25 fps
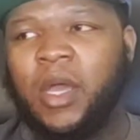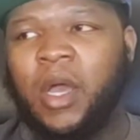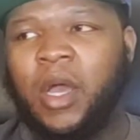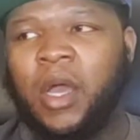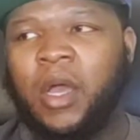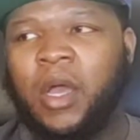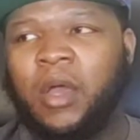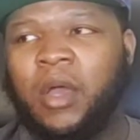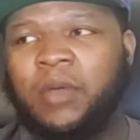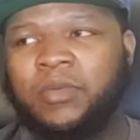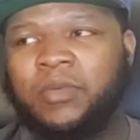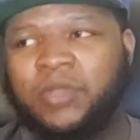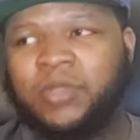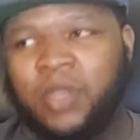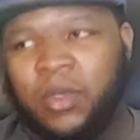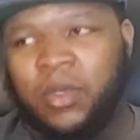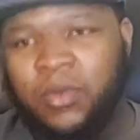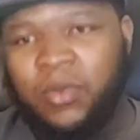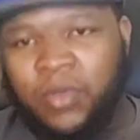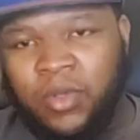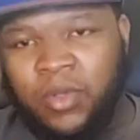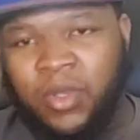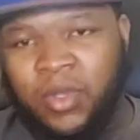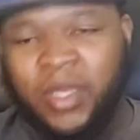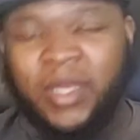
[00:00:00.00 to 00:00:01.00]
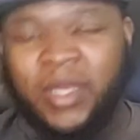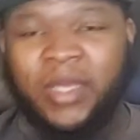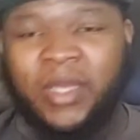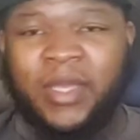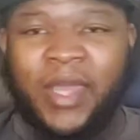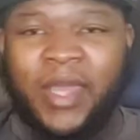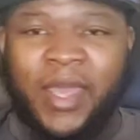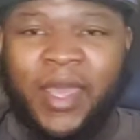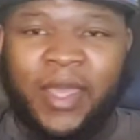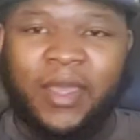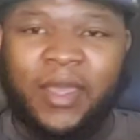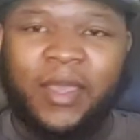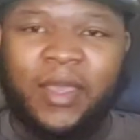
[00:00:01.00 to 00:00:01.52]
Um, so you're looking at
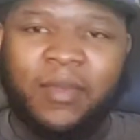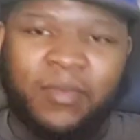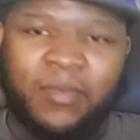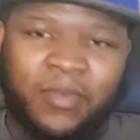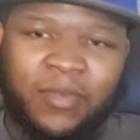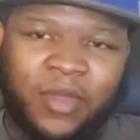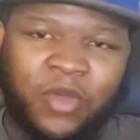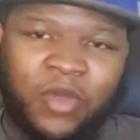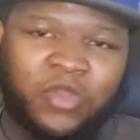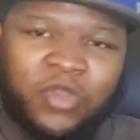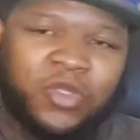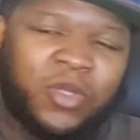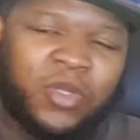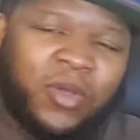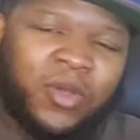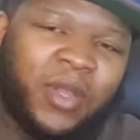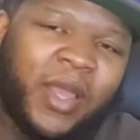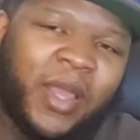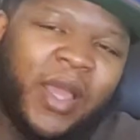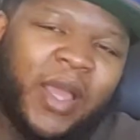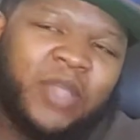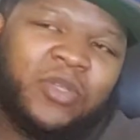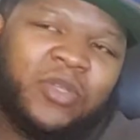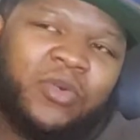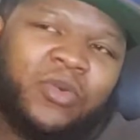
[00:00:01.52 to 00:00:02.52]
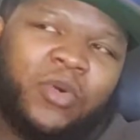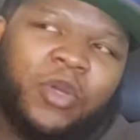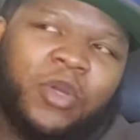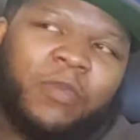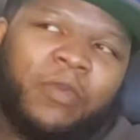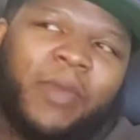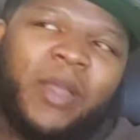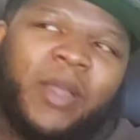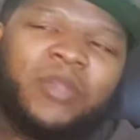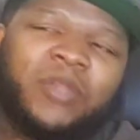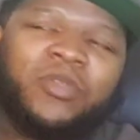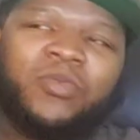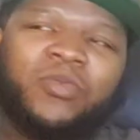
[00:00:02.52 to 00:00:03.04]
that, those little class of
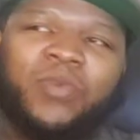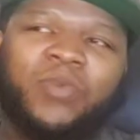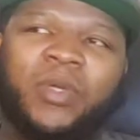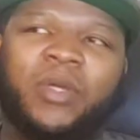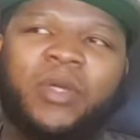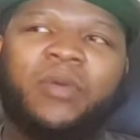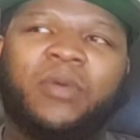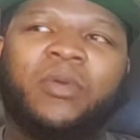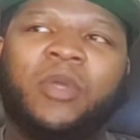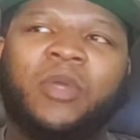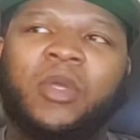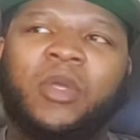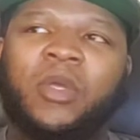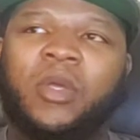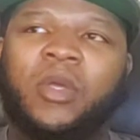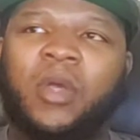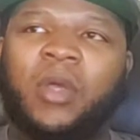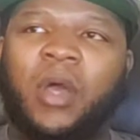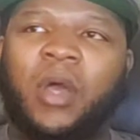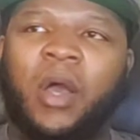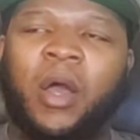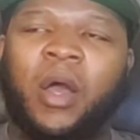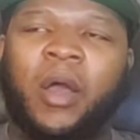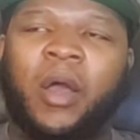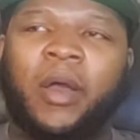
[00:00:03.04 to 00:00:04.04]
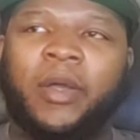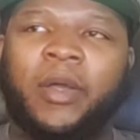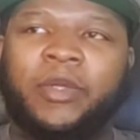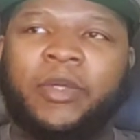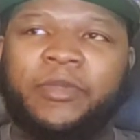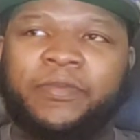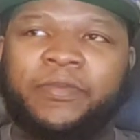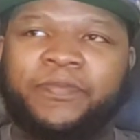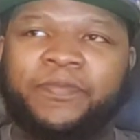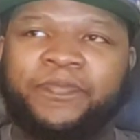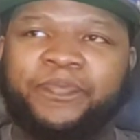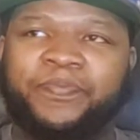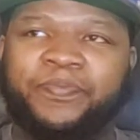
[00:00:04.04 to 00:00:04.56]
quarterbacks as well.
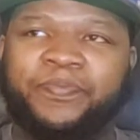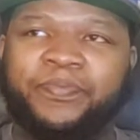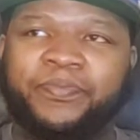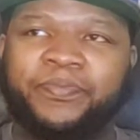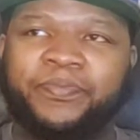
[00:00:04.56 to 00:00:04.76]
Um,